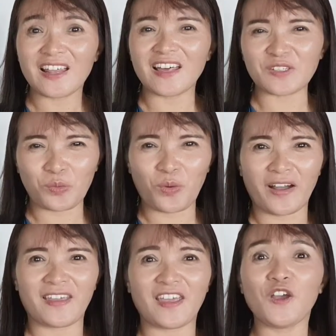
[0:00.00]
That's
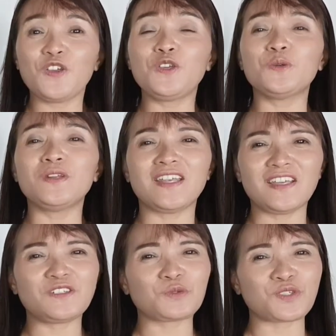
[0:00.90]
why you
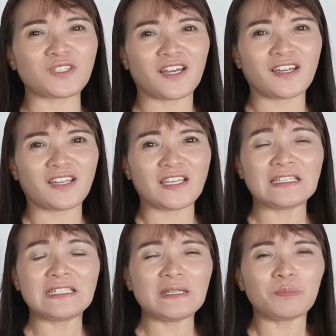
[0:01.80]
need to study
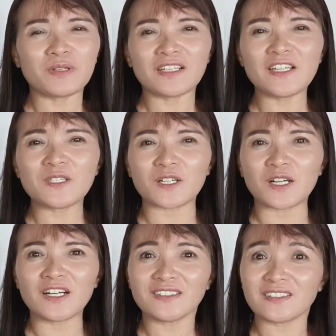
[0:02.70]
deeply the
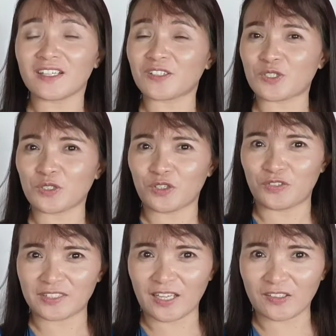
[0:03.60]
context of a
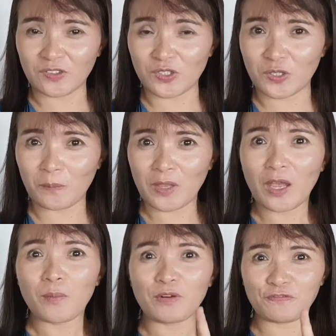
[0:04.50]
text.
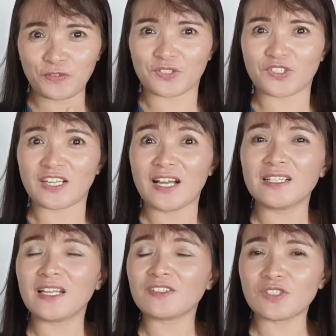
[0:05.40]
But first,
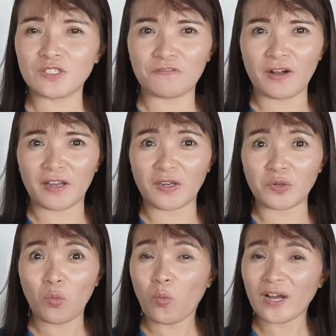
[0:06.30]
let's define
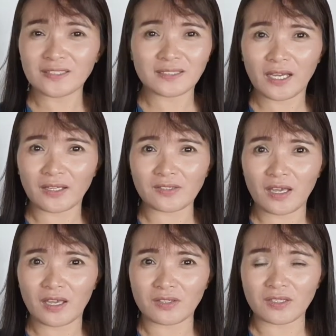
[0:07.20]
what a text
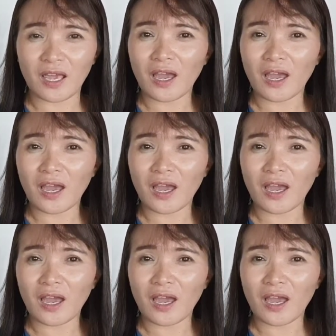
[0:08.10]
is.